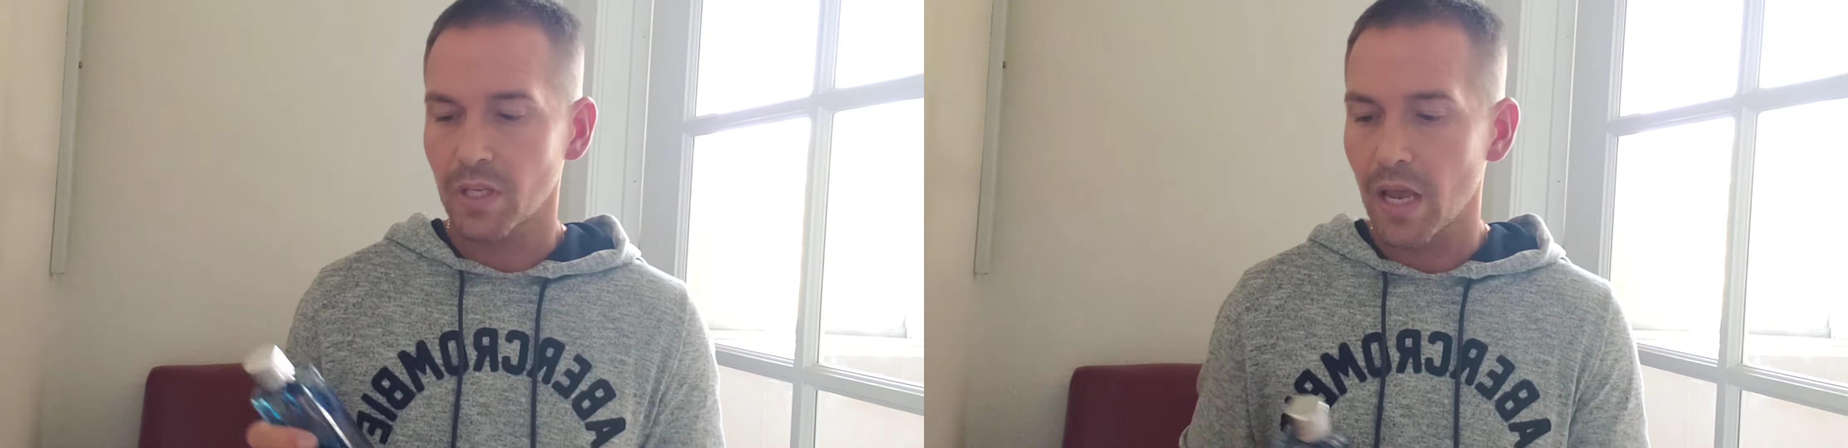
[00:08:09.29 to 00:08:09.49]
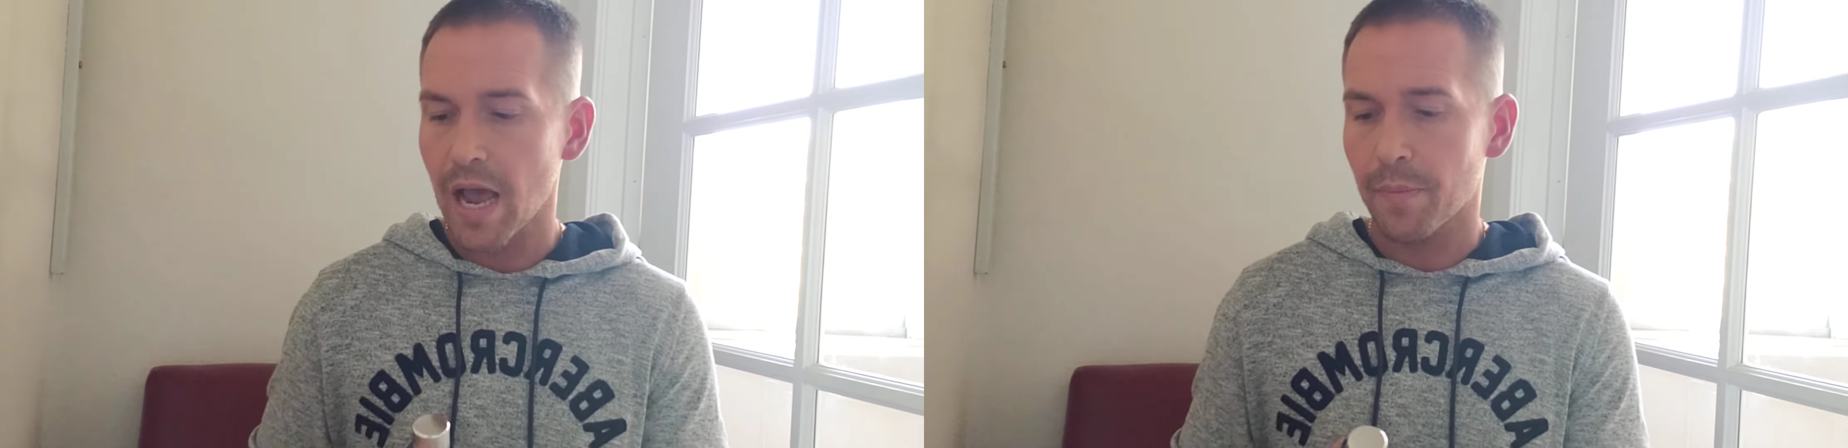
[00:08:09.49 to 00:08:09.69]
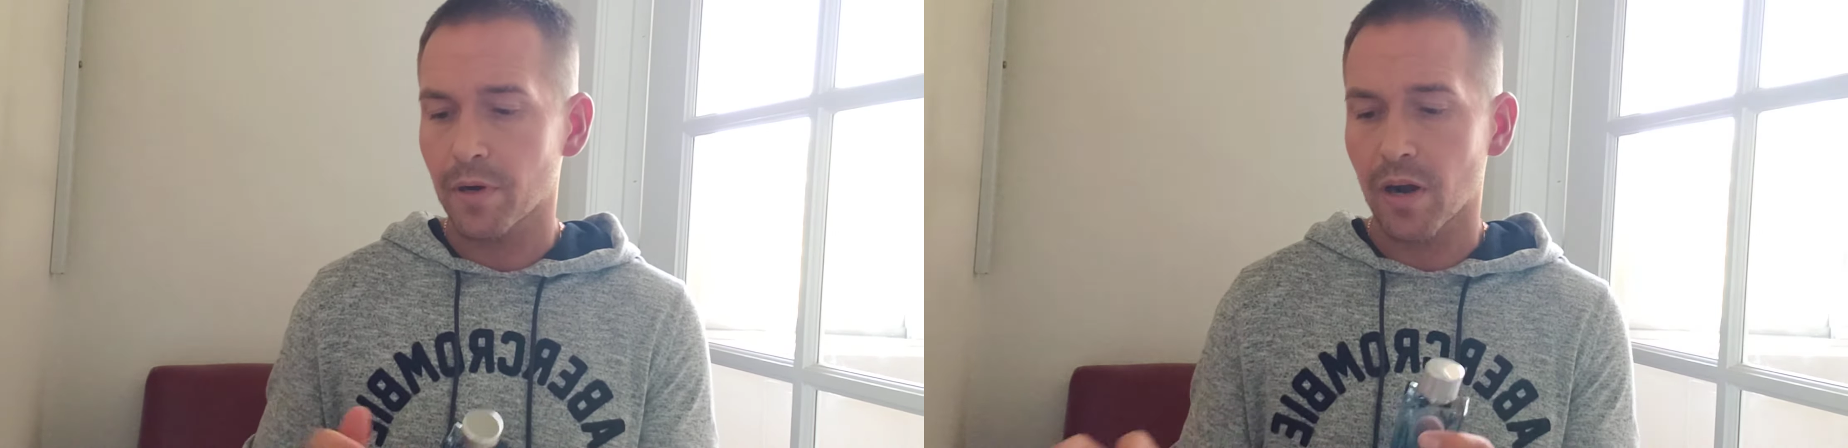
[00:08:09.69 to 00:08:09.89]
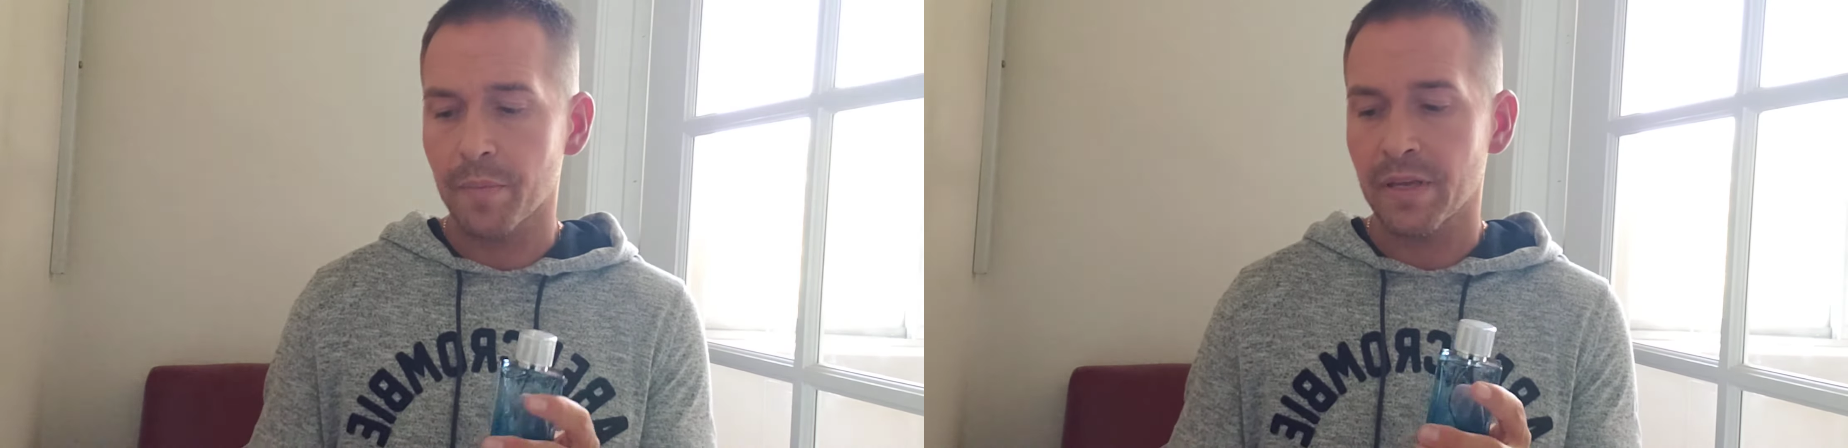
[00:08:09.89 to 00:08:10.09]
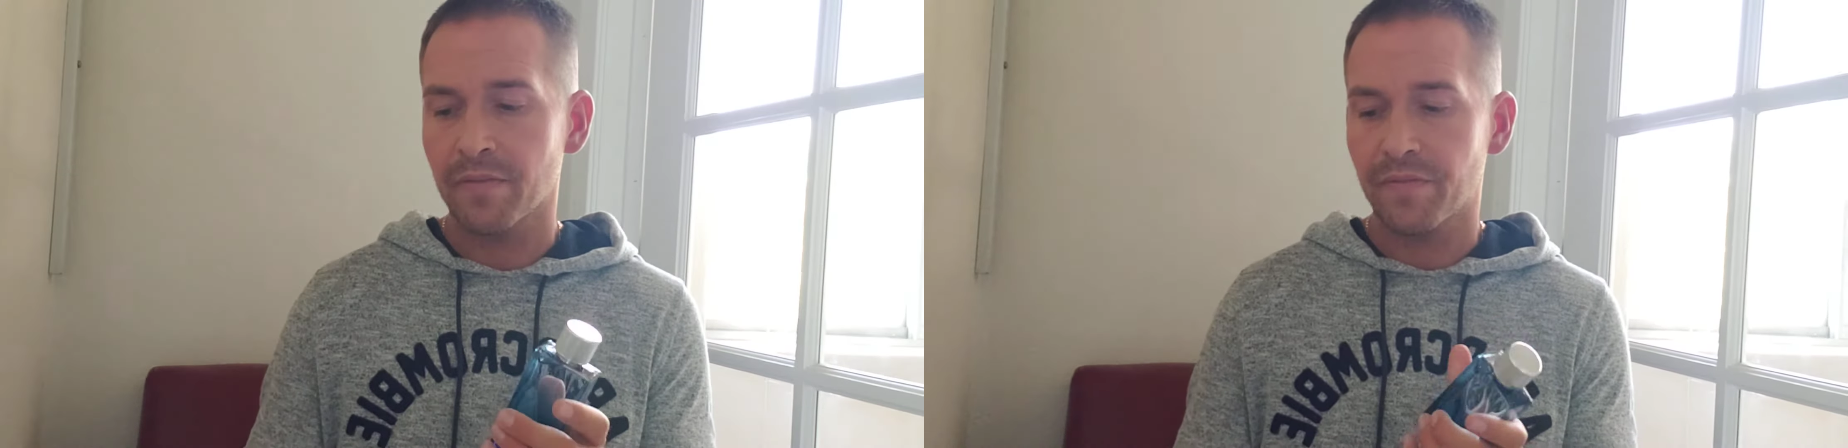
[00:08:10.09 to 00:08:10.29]

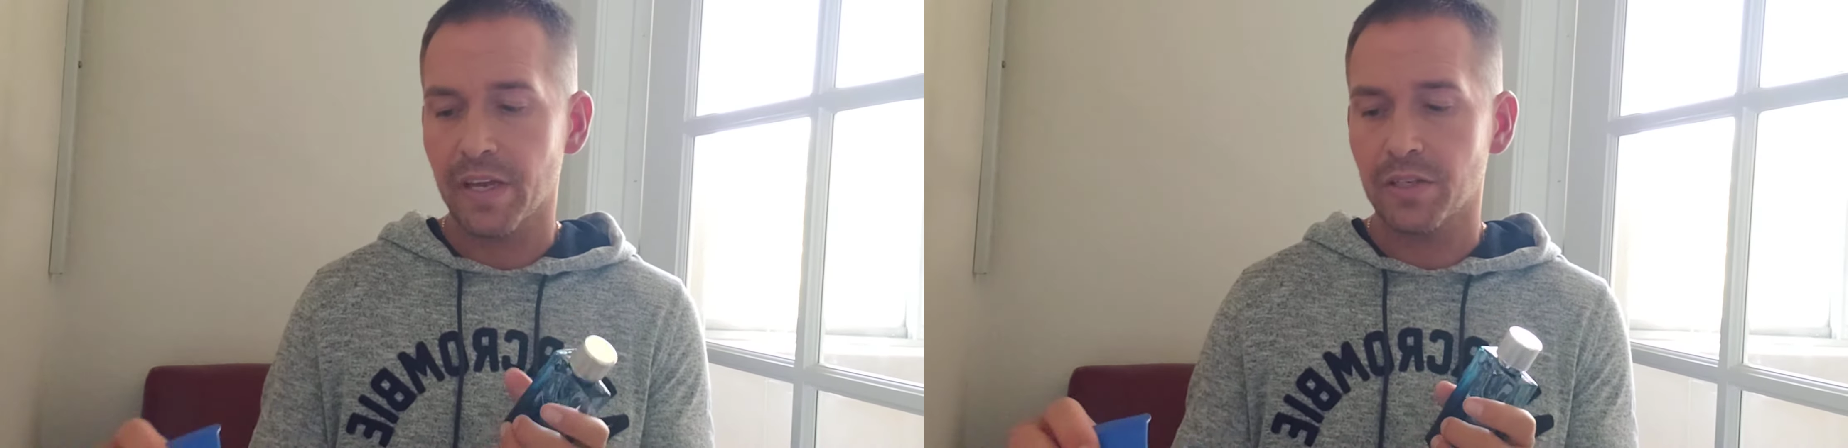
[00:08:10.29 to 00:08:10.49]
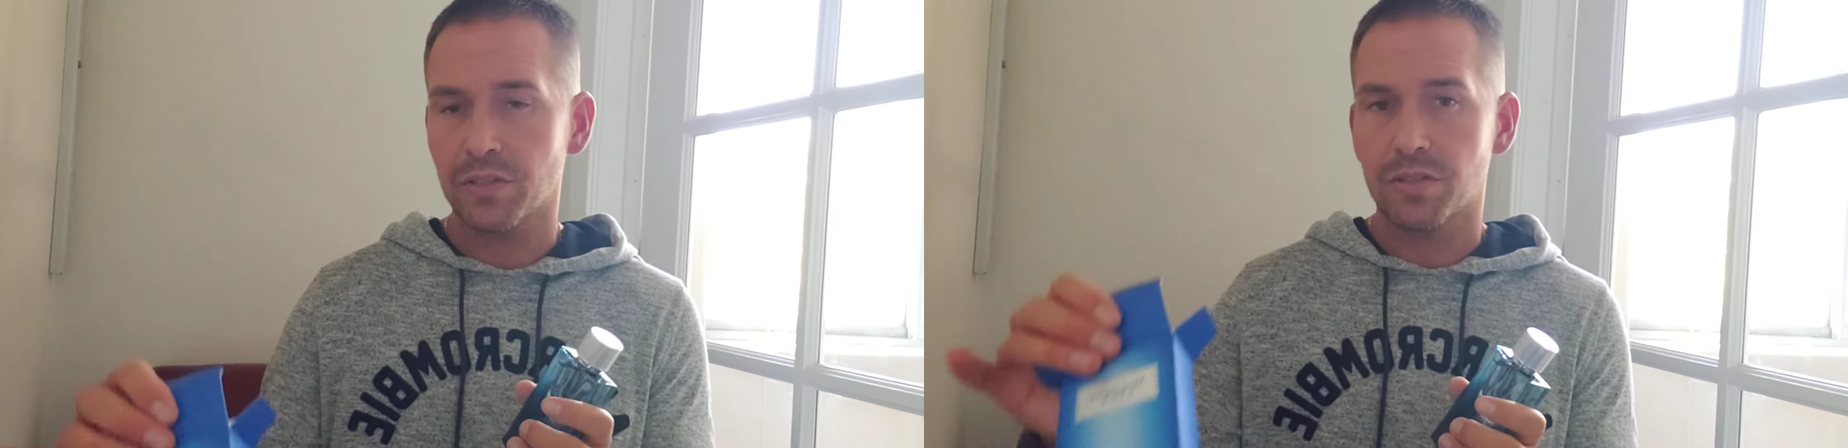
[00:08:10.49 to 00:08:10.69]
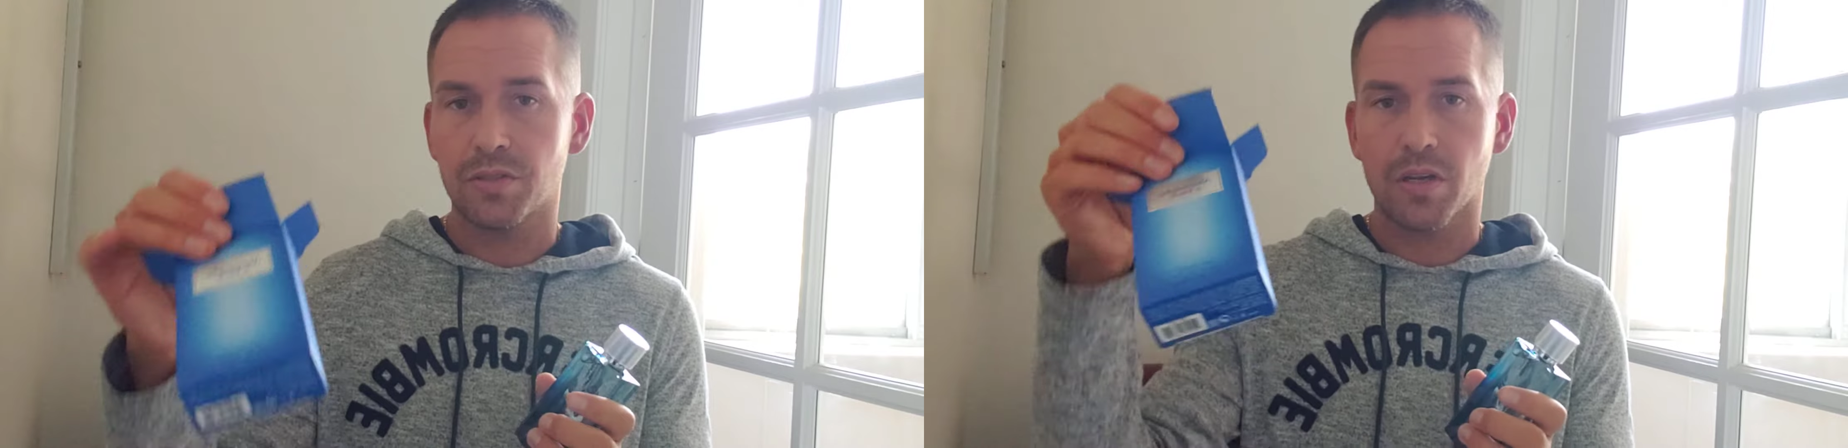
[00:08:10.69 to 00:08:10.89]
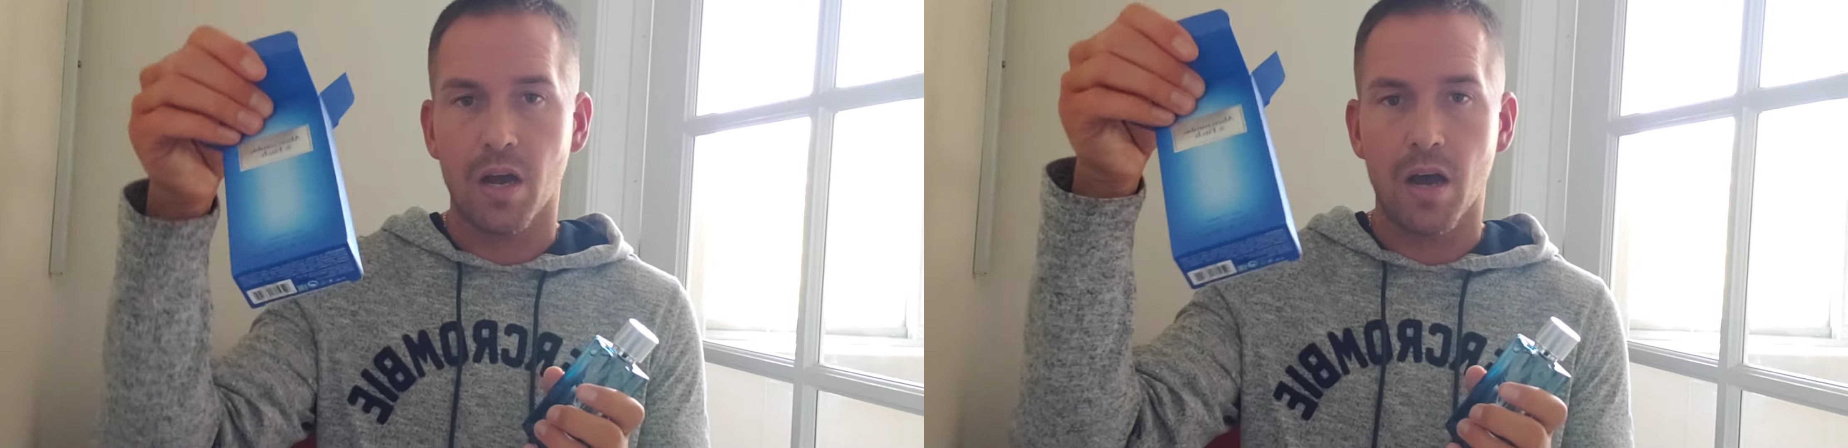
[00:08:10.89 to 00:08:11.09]
Abercrombie and Fitch,